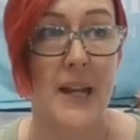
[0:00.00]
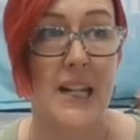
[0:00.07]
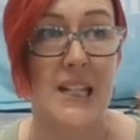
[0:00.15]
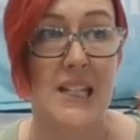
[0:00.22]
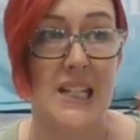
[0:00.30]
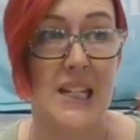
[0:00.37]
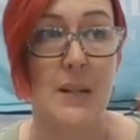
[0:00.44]

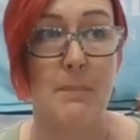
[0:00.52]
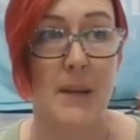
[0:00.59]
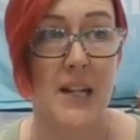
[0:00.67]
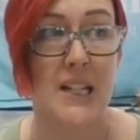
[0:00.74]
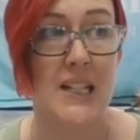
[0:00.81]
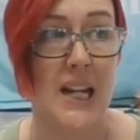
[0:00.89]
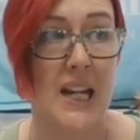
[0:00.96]
deep
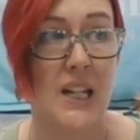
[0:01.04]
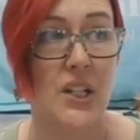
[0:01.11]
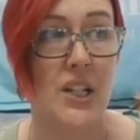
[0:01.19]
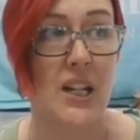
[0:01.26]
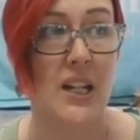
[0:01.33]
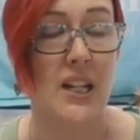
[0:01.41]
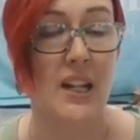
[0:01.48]

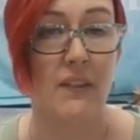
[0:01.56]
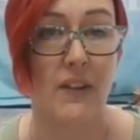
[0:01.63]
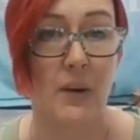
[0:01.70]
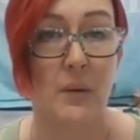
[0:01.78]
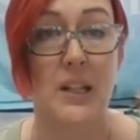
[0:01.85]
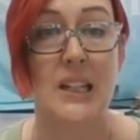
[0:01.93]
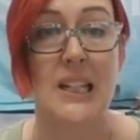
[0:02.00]
meditation if I
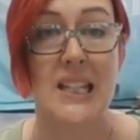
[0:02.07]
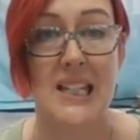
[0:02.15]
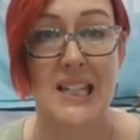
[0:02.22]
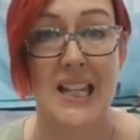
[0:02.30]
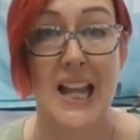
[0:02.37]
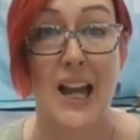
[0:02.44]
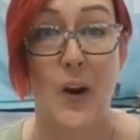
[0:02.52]
were to listen
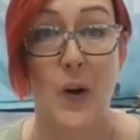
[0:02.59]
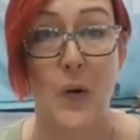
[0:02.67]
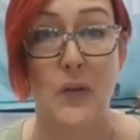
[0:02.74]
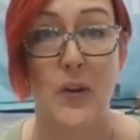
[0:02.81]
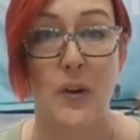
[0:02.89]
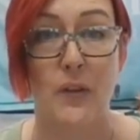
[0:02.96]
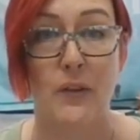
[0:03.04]
to that over
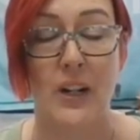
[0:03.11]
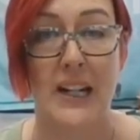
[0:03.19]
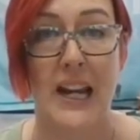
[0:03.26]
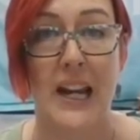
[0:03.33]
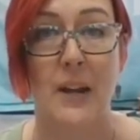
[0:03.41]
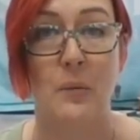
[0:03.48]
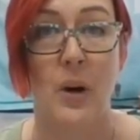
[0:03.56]
and over
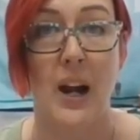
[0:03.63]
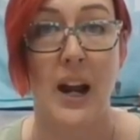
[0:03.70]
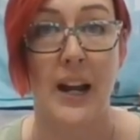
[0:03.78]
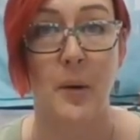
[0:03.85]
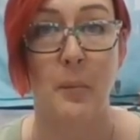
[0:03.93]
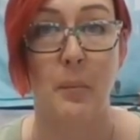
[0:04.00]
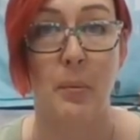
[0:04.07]
again, where I
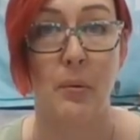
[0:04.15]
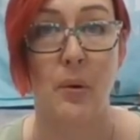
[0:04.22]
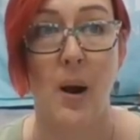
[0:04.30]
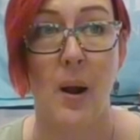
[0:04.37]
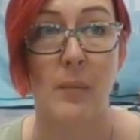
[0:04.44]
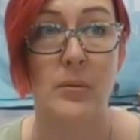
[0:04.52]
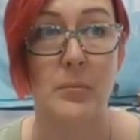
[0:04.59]
could
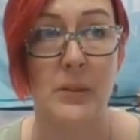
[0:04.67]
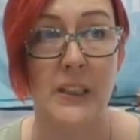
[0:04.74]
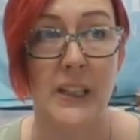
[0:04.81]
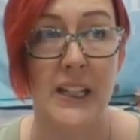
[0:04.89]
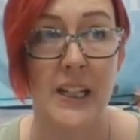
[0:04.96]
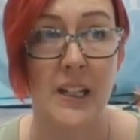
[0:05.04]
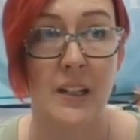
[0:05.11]
probably